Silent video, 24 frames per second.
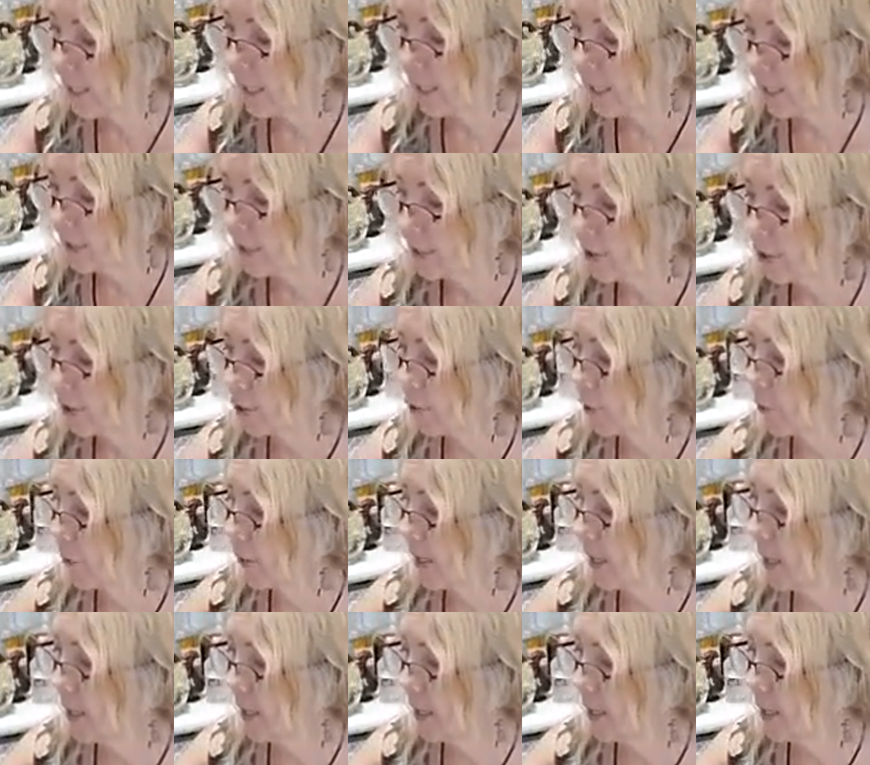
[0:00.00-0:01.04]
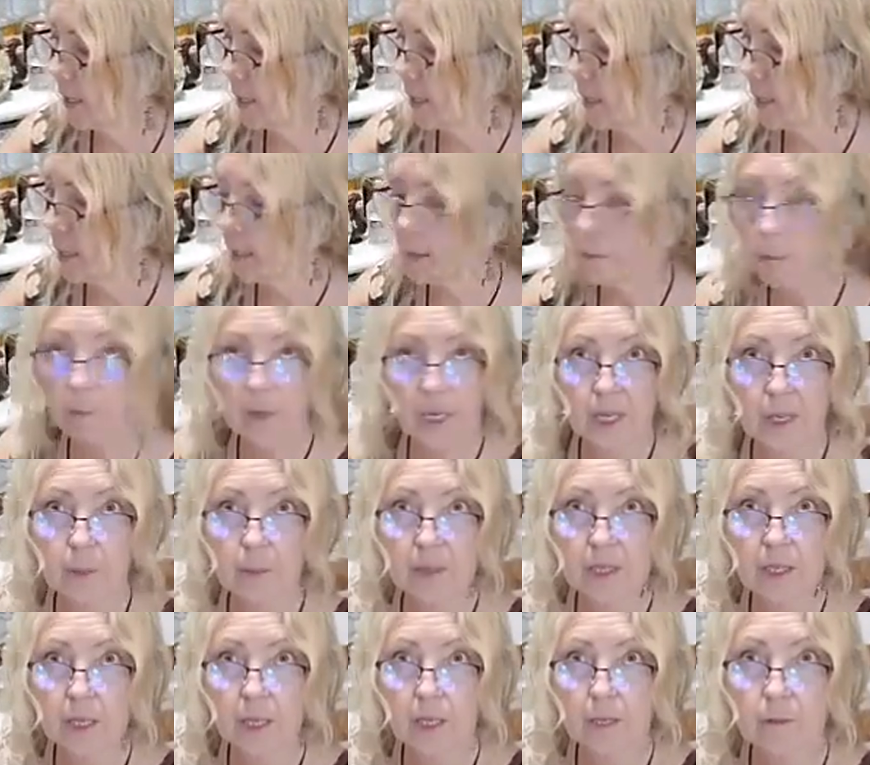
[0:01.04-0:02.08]
and you can buy them
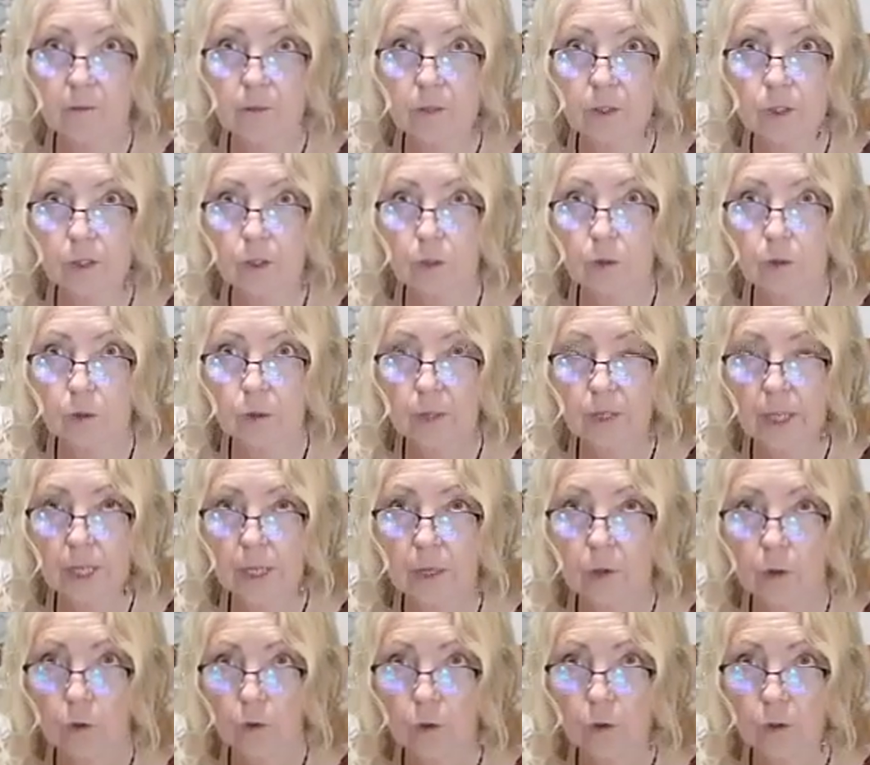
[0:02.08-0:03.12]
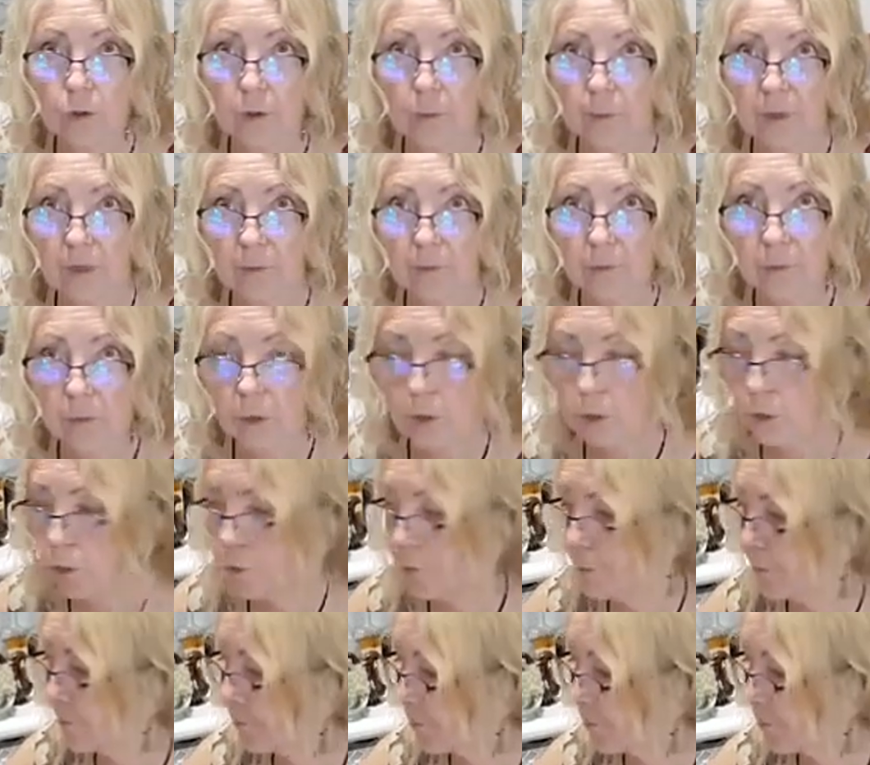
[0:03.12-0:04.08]
at the health food store. They can order them in for you,